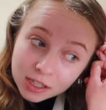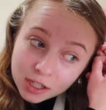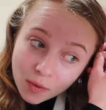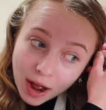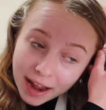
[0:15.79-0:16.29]

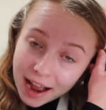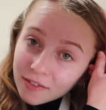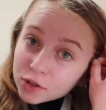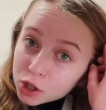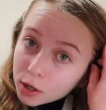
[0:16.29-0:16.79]
So, I
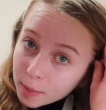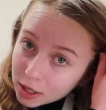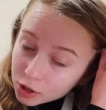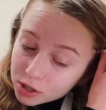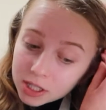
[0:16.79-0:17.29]
have cheer
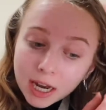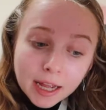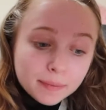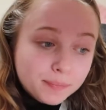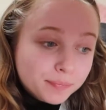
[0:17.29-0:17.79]
pictures
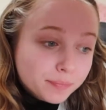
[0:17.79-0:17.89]
today,